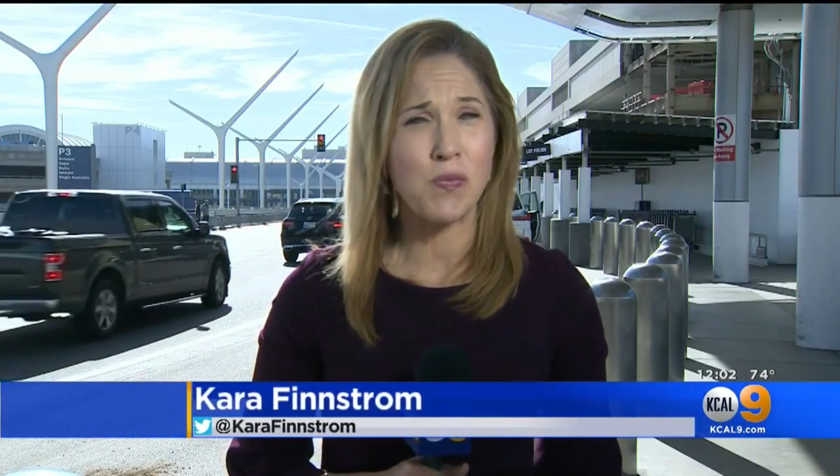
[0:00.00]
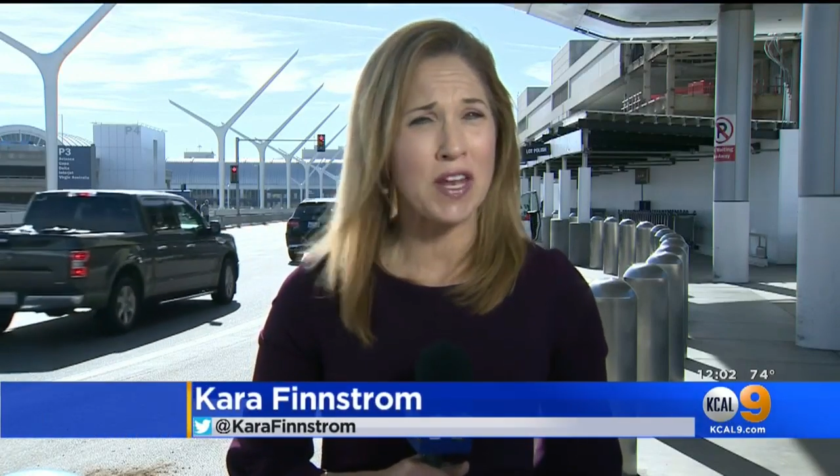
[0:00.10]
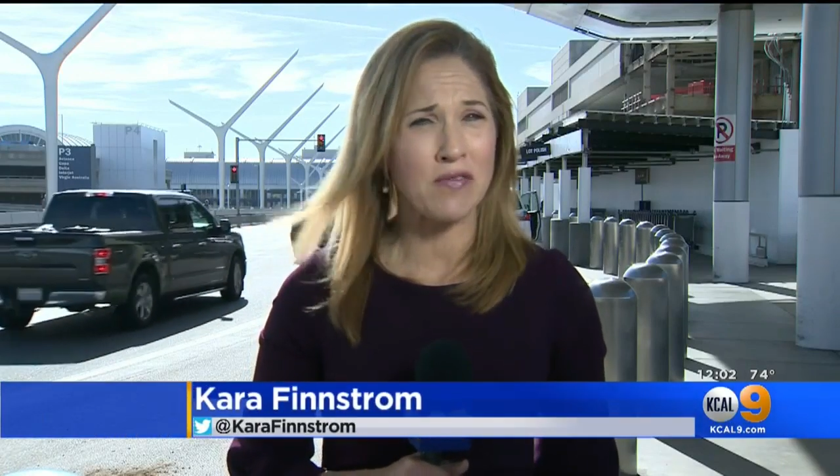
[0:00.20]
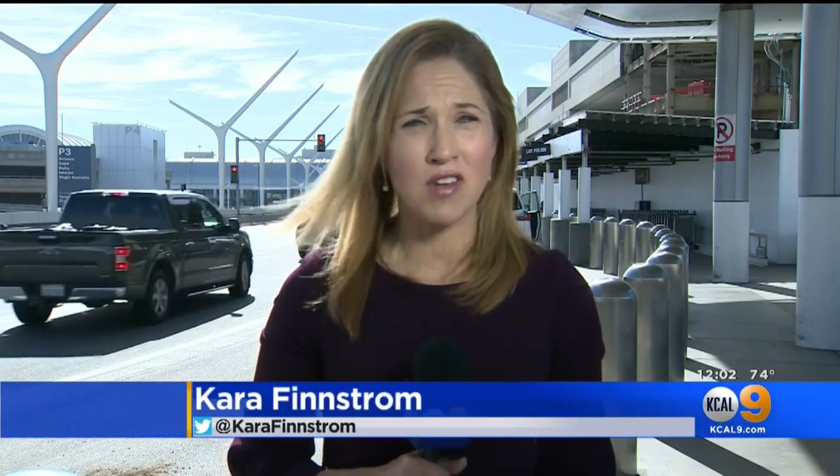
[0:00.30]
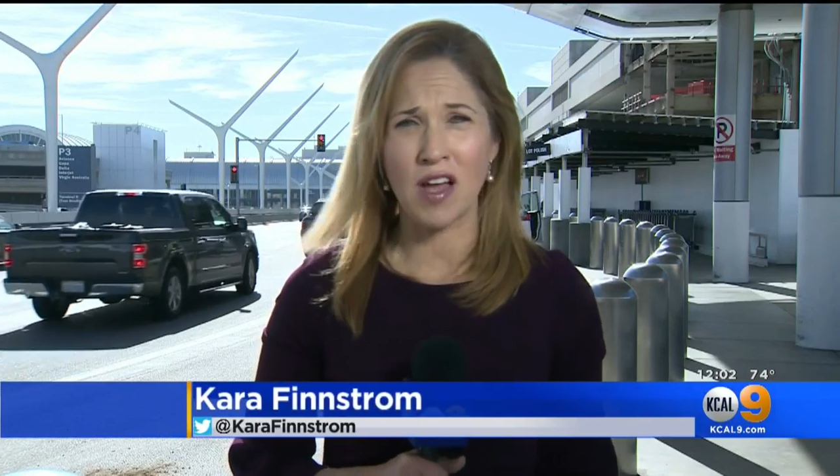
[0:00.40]
but
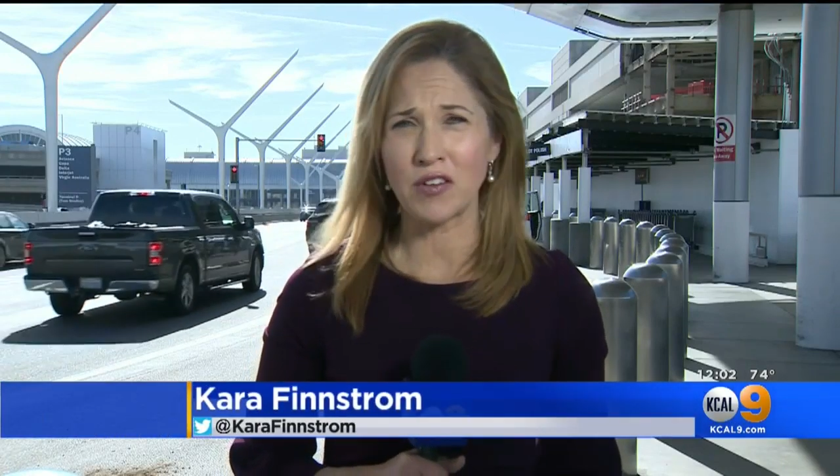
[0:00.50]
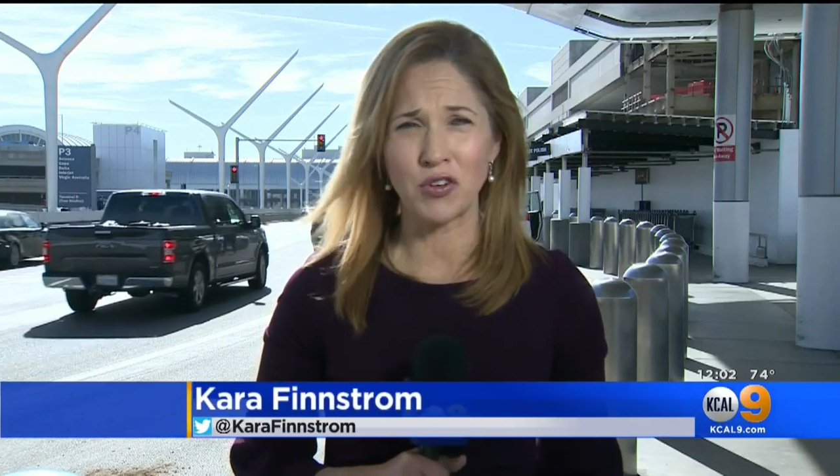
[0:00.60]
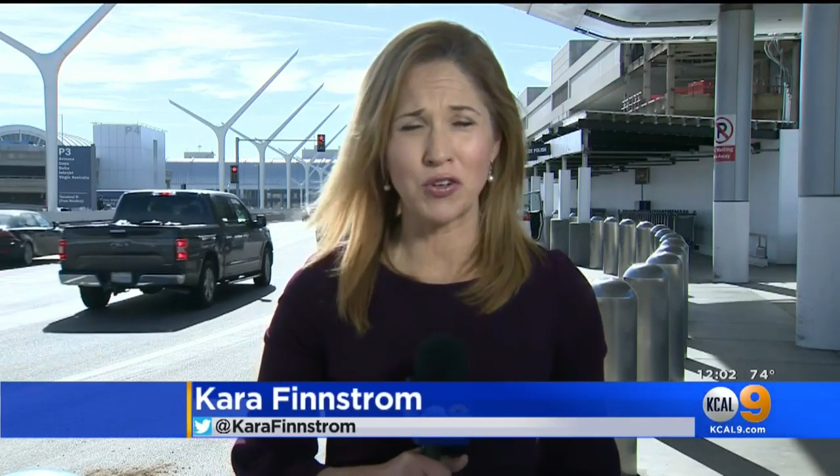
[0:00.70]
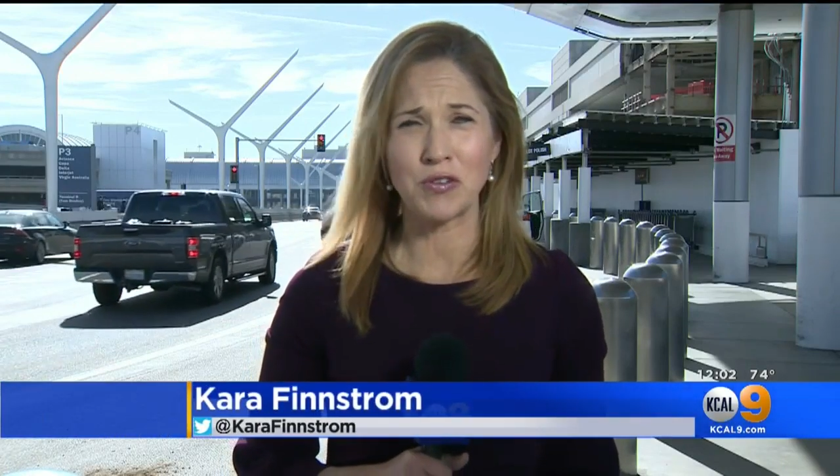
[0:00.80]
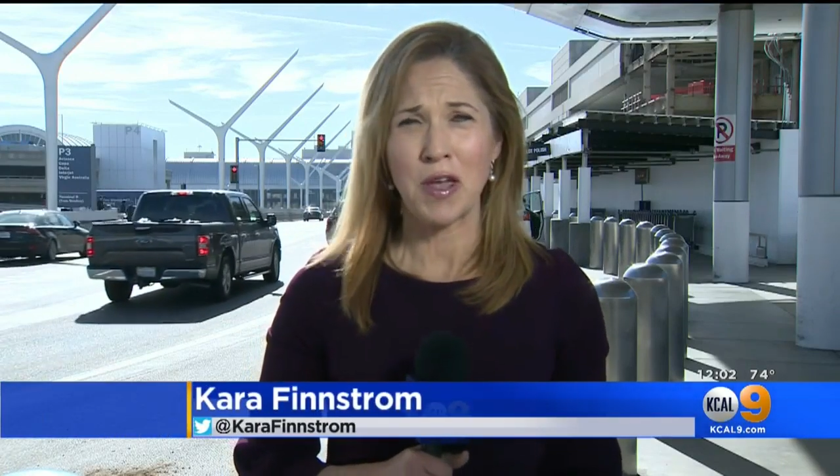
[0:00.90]
have not
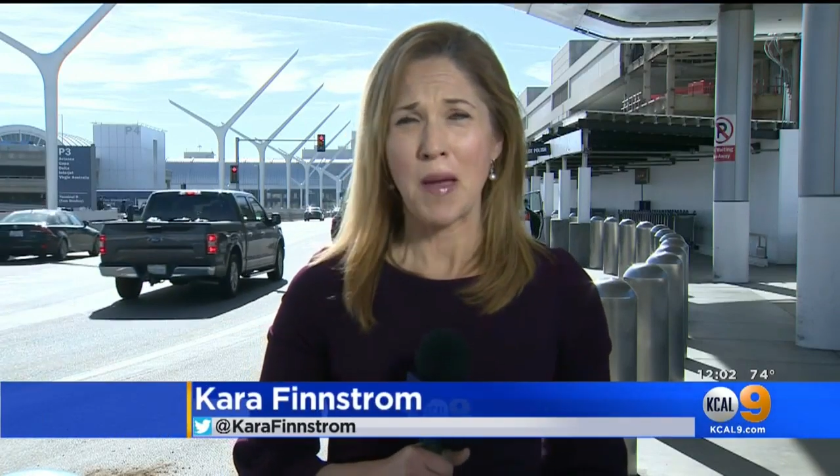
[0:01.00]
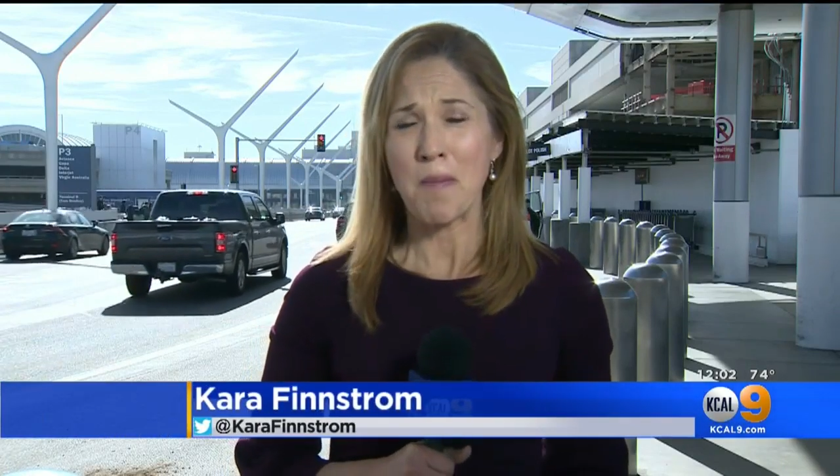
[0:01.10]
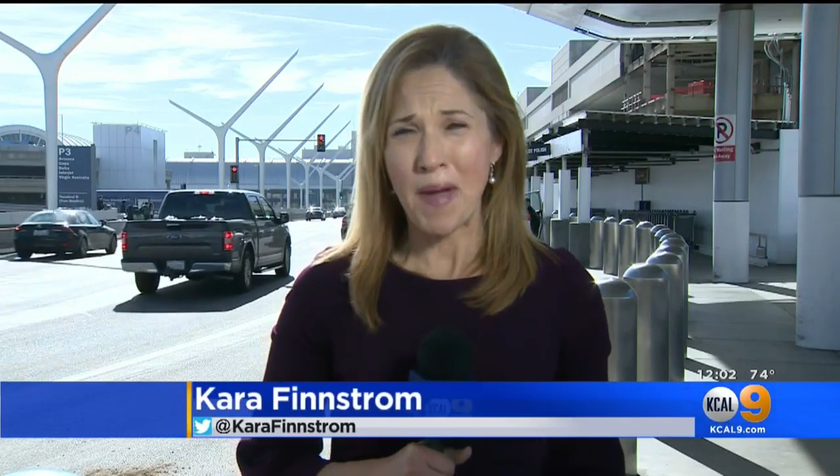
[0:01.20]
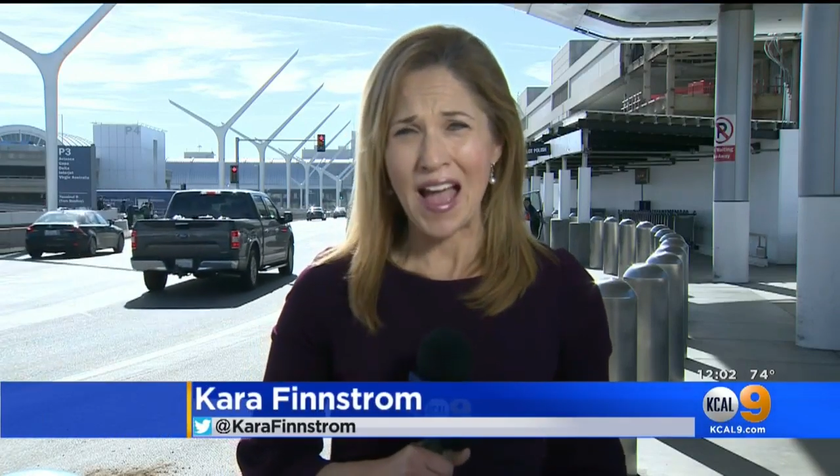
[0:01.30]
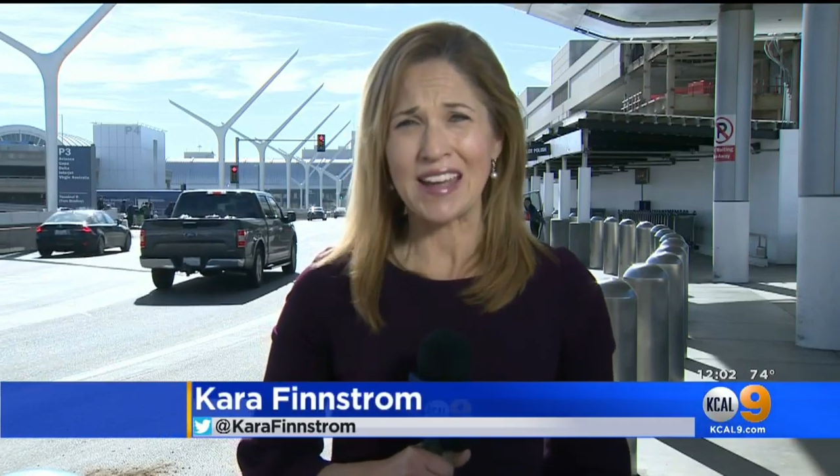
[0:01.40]
heard
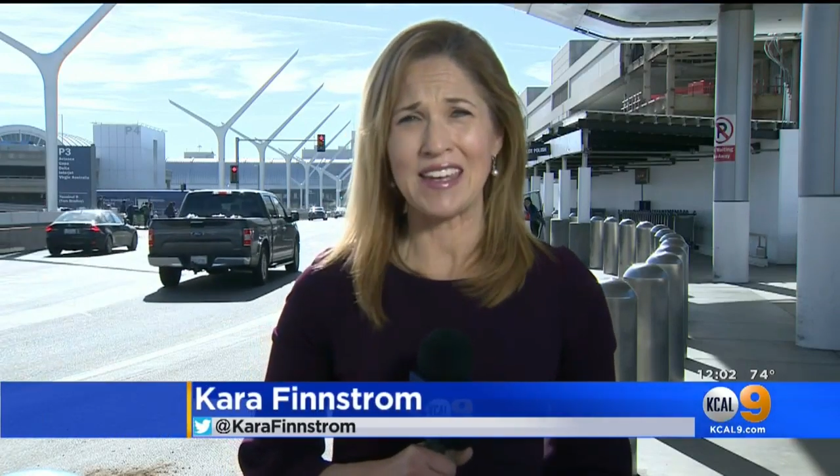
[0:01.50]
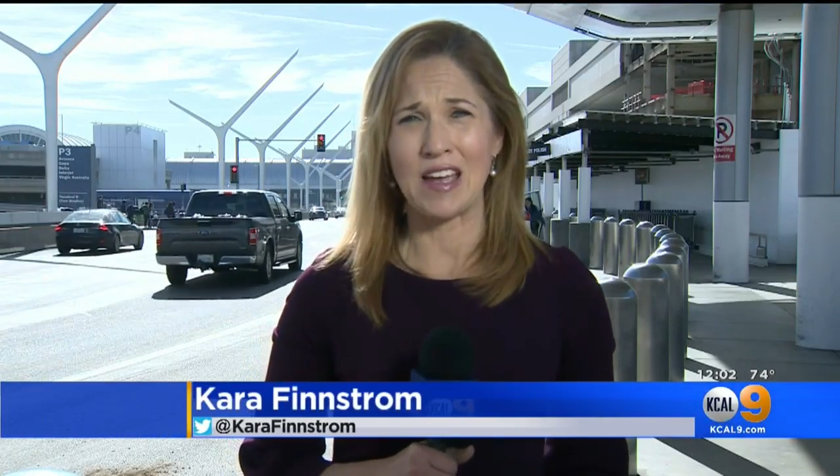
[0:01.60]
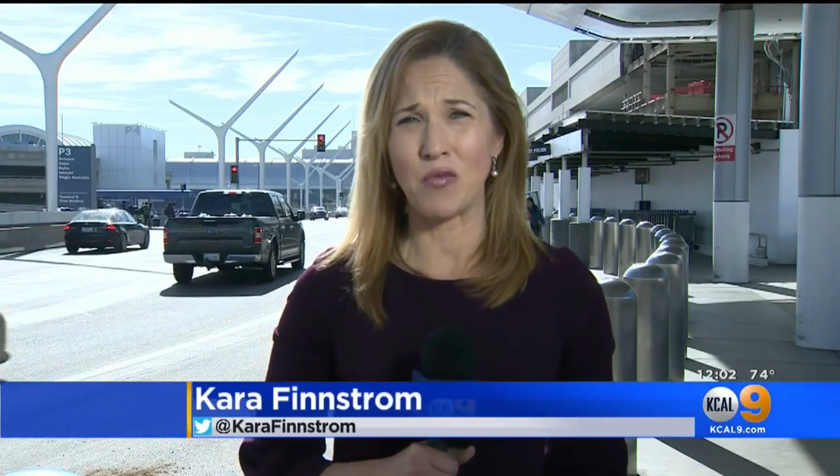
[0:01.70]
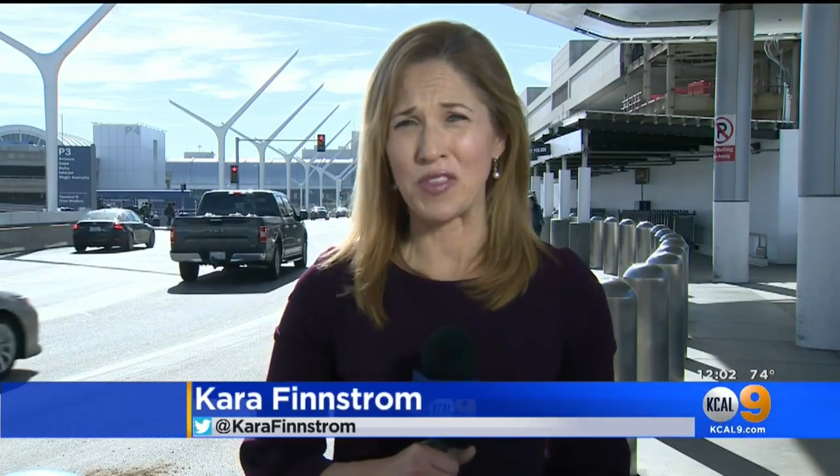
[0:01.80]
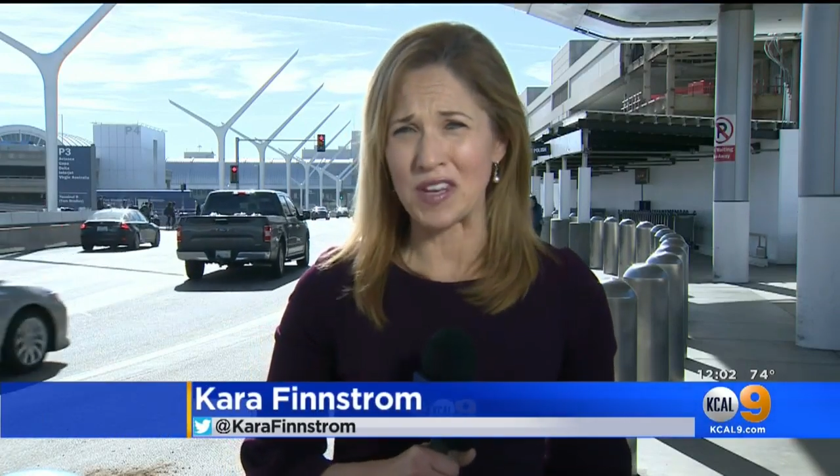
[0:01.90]
back
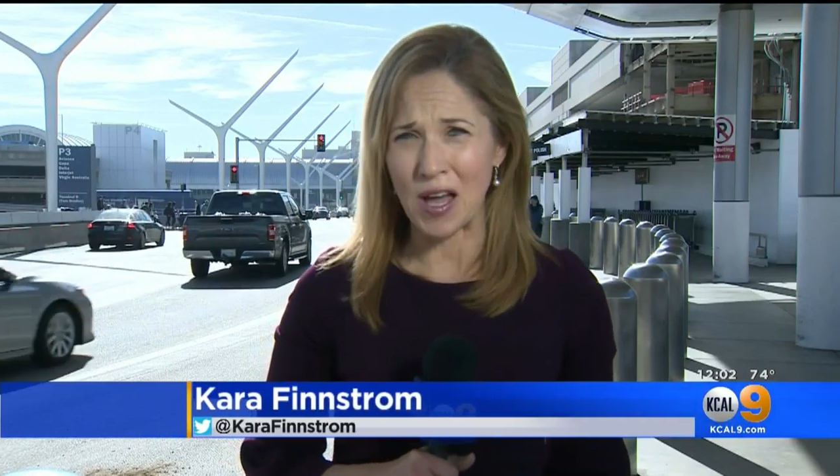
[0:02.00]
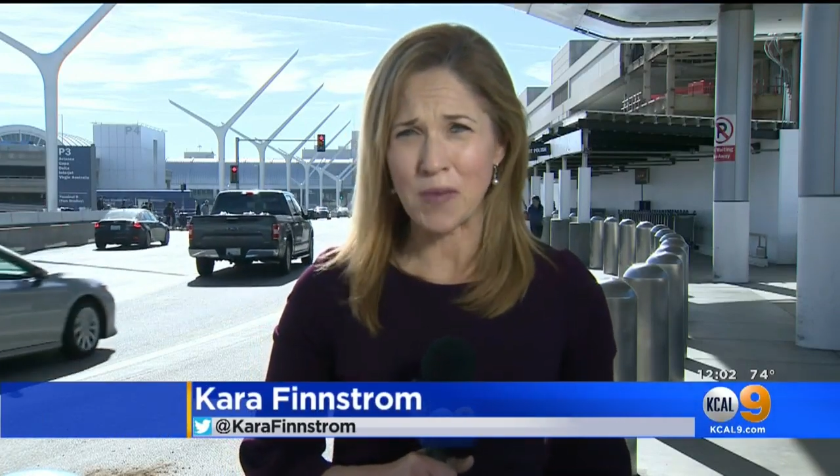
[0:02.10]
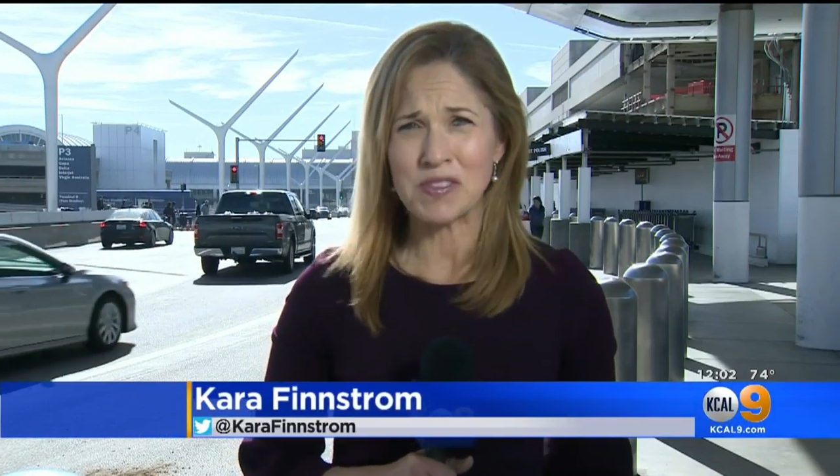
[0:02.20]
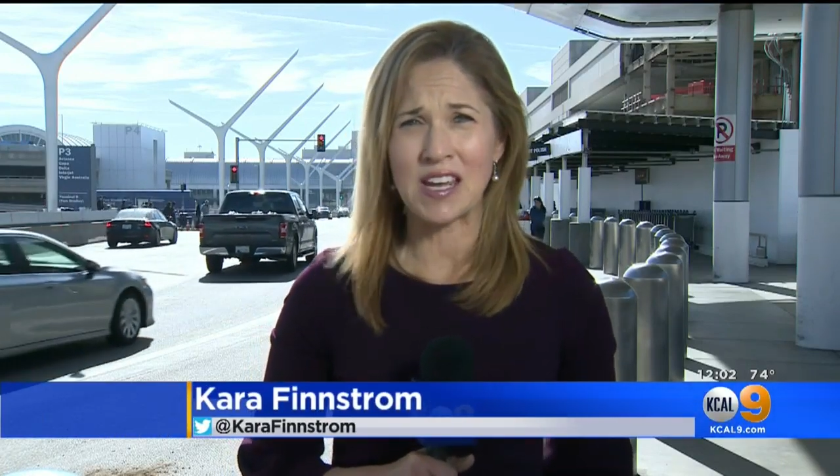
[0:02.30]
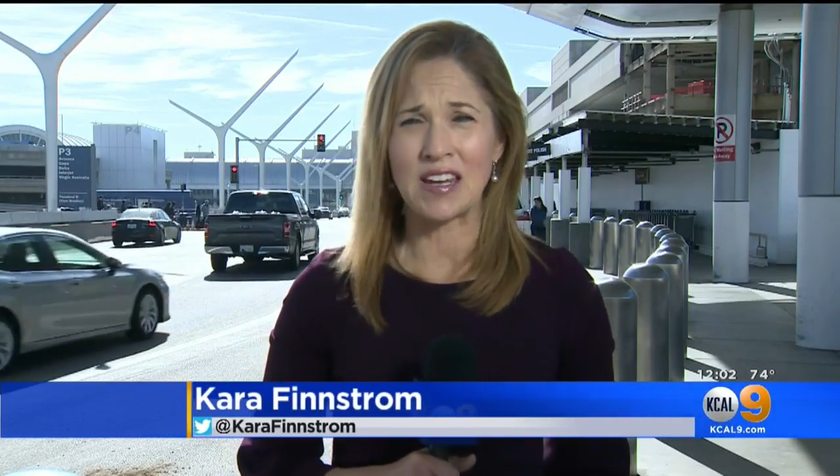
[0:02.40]
yet with an
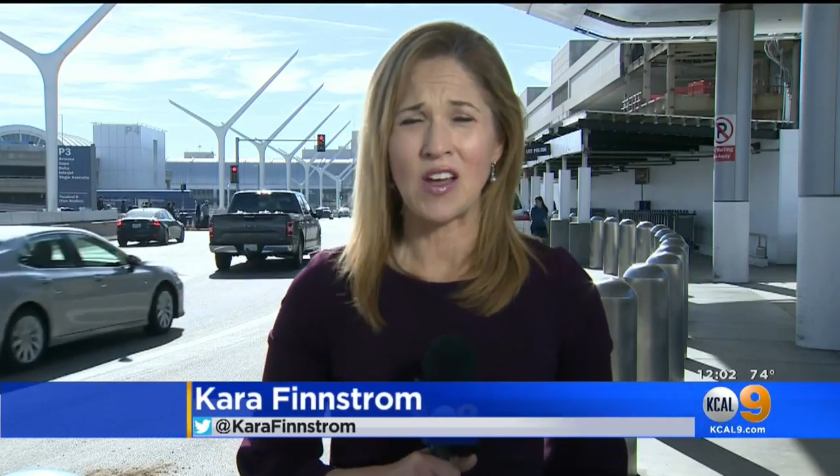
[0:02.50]
update